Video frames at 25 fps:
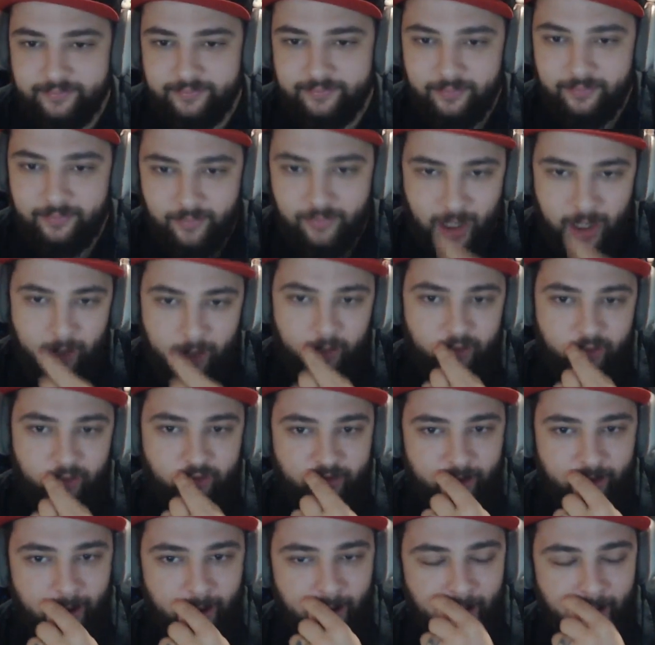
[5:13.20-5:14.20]
Anyways,
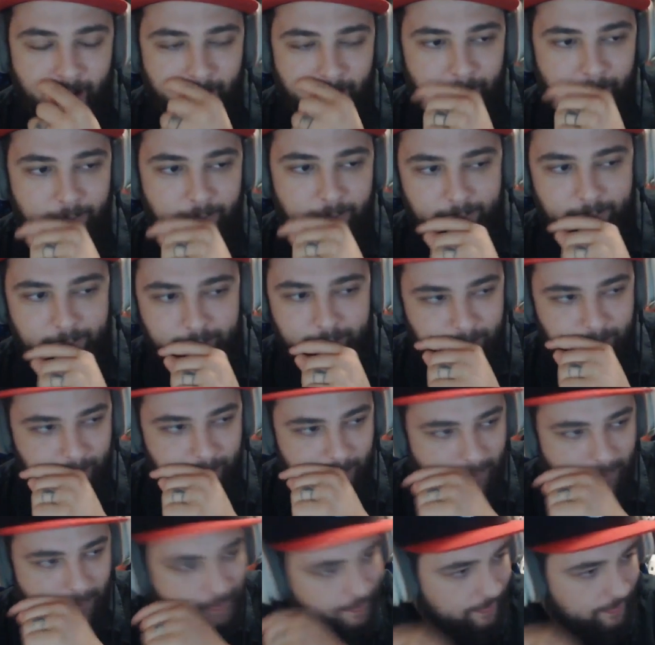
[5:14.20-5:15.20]
I
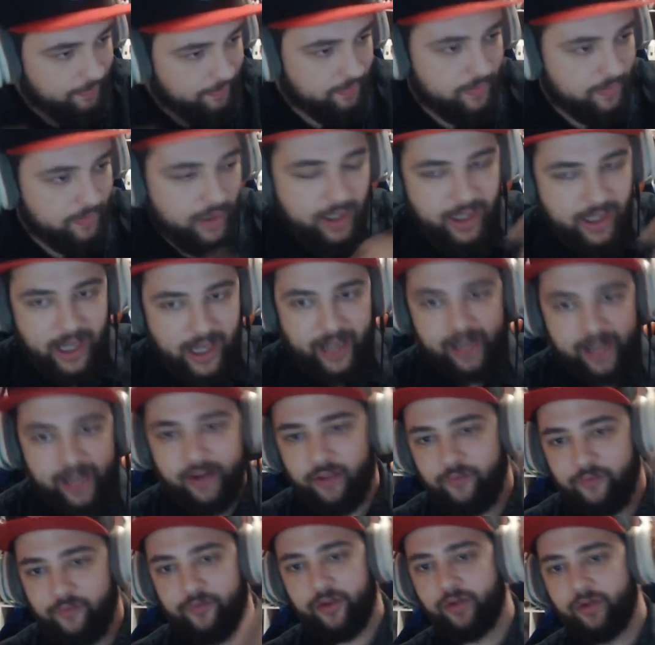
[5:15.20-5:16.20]
got another
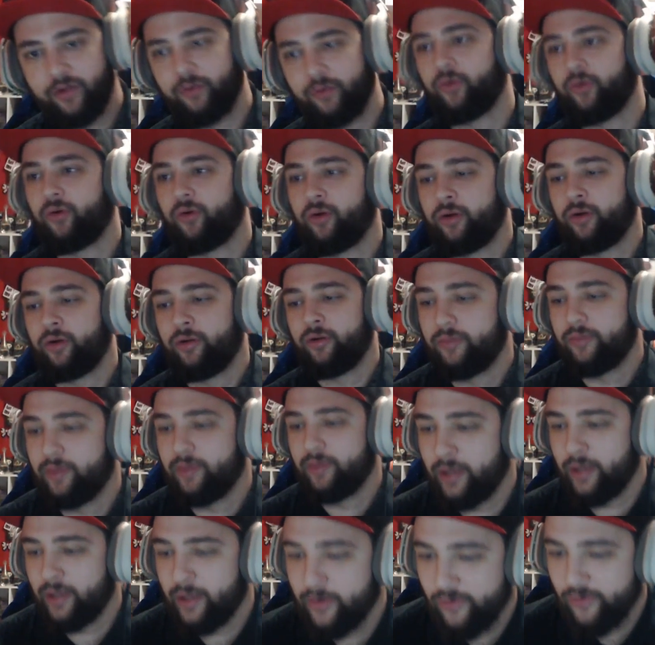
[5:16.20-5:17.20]
video to record.
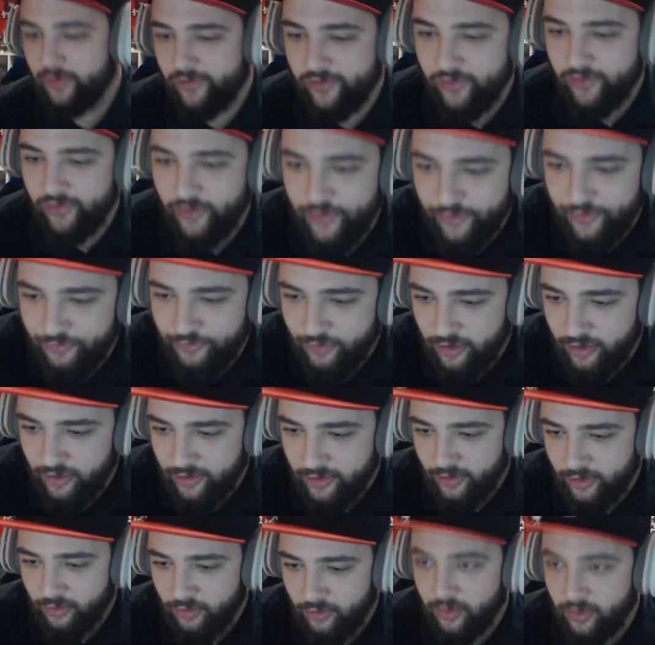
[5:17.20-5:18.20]
This is just a fun
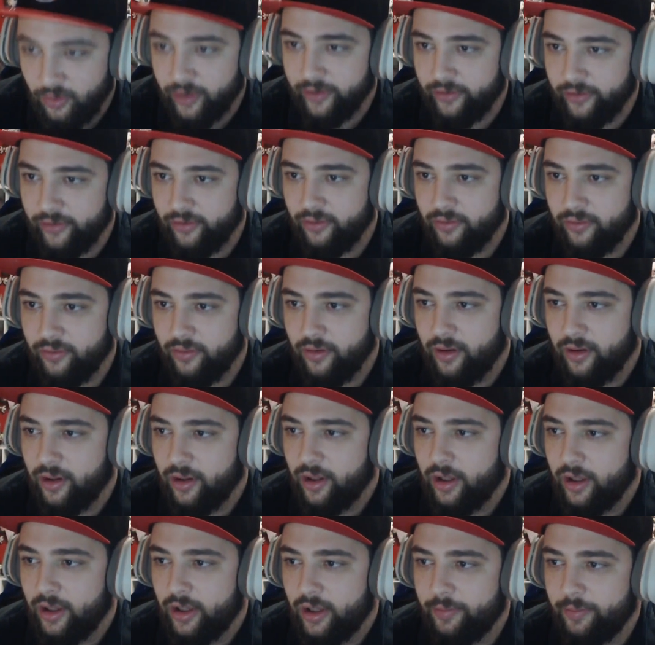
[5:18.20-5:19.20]
little one
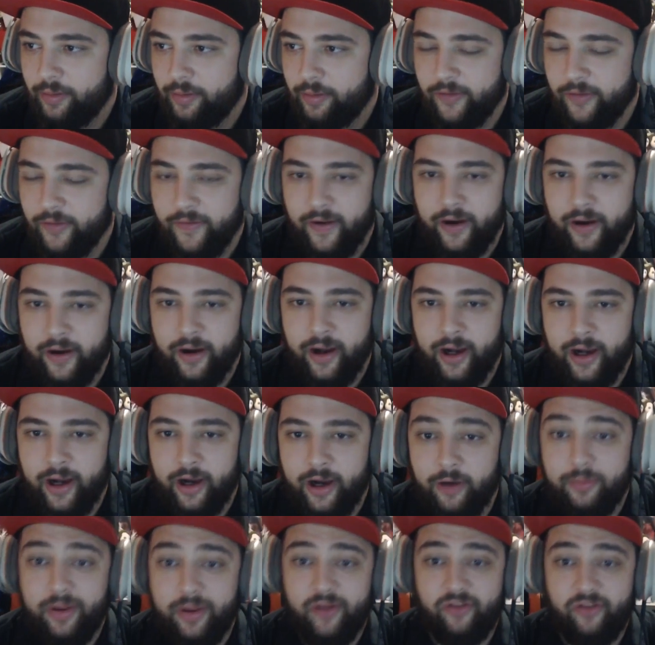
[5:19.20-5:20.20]
to put in there. I hope
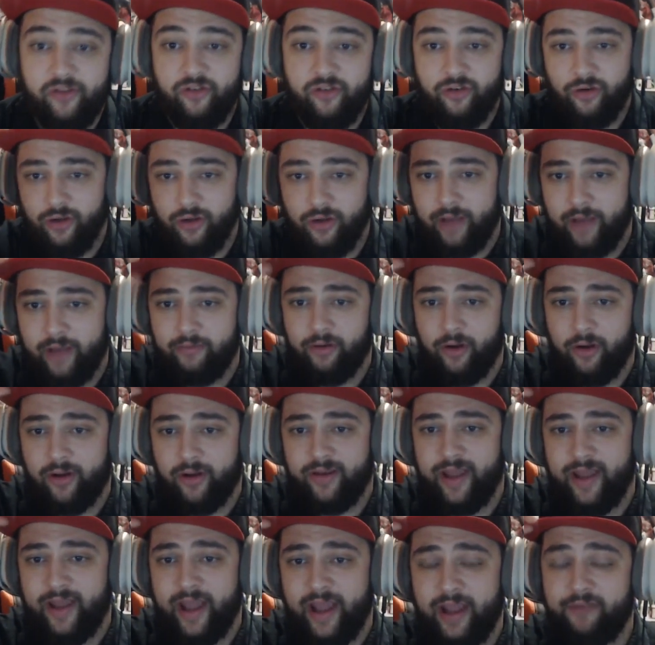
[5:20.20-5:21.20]
you guys enjoy having a great
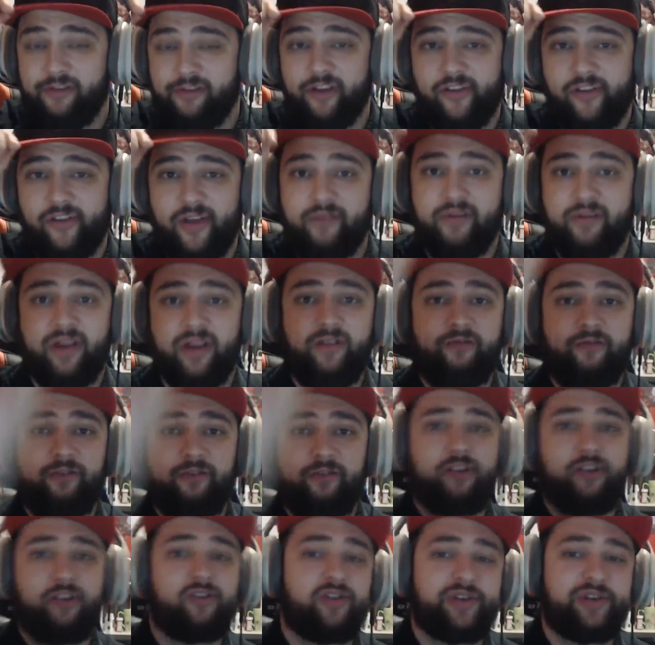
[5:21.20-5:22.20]
day. If you guys have any video
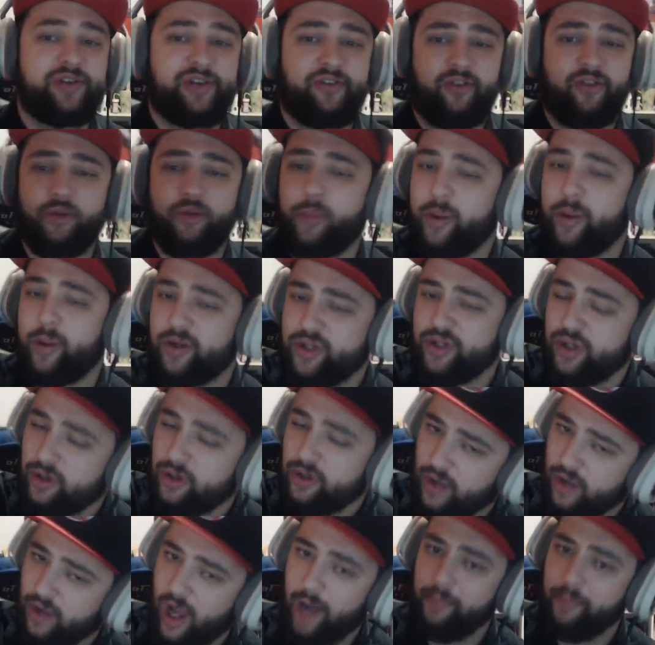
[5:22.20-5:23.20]
suggestions, make sure to
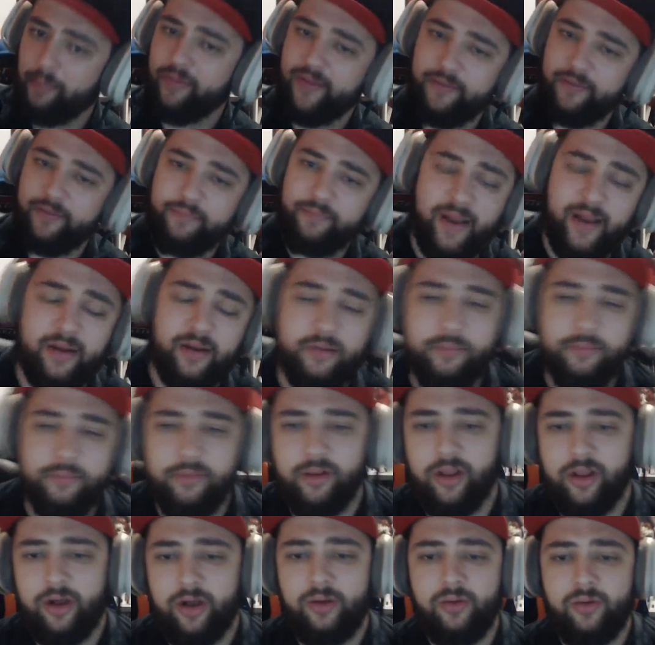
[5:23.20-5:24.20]
comment them down
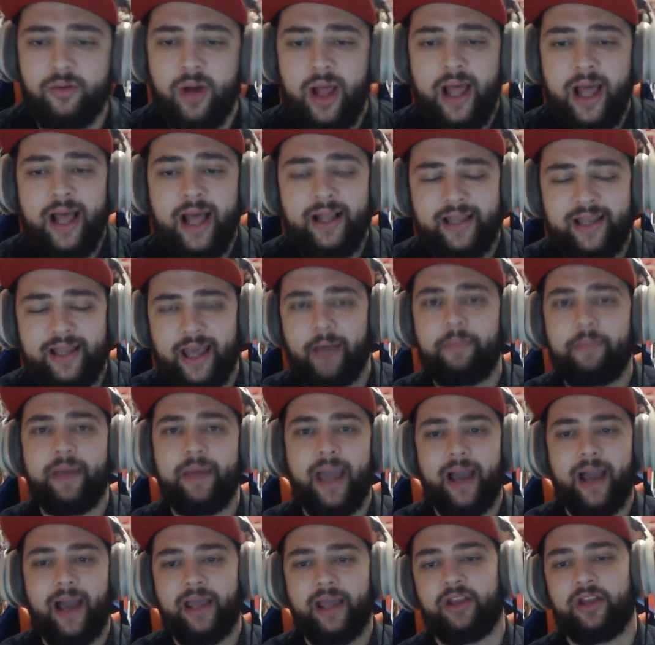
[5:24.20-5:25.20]
below. Tell me how
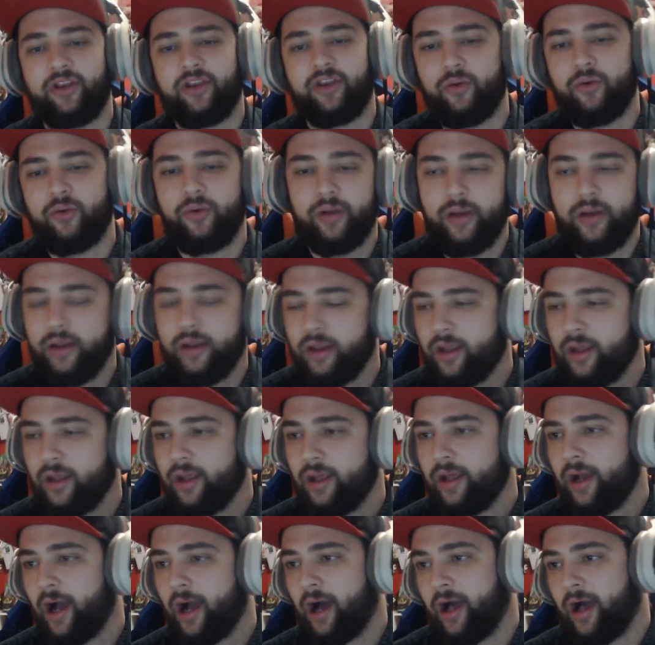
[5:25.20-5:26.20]
you're doing.
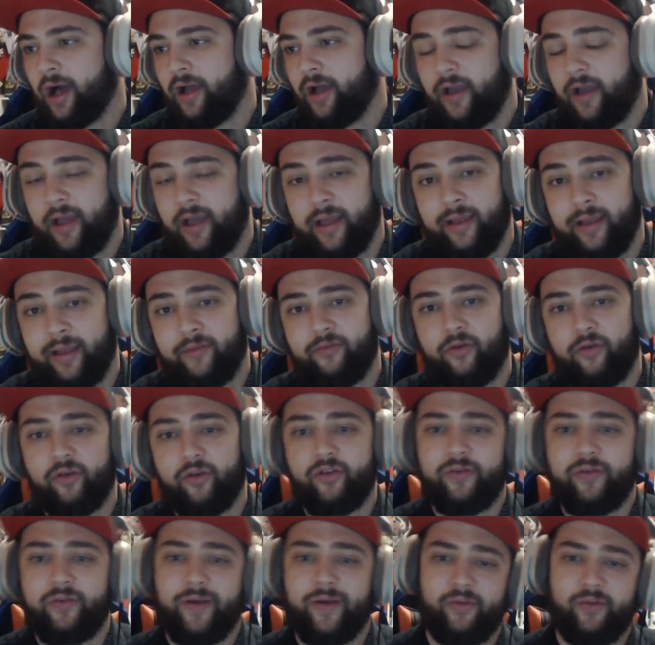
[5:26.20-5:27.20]
And of course, if
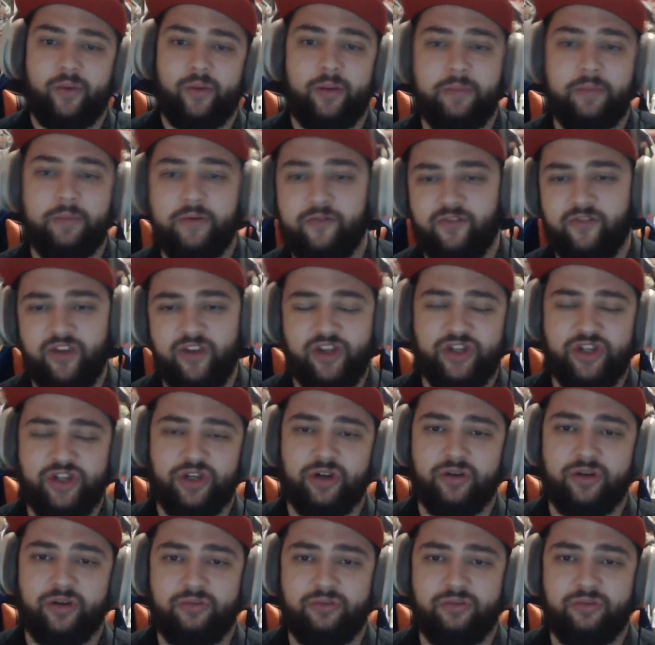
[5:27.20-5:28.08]
you guys want to be featured,